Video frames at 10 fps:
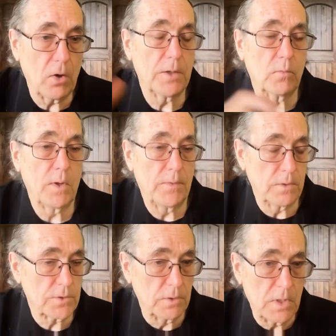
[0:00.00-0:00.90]
area where
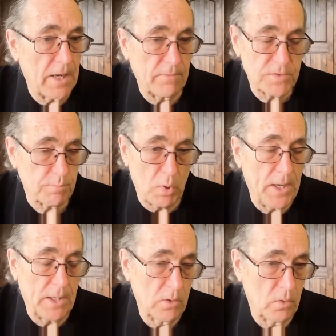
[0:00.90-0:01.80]
there's a lot of
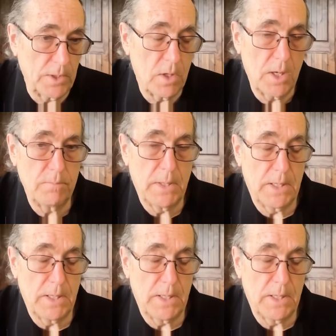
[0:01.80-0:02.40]
spraying going on.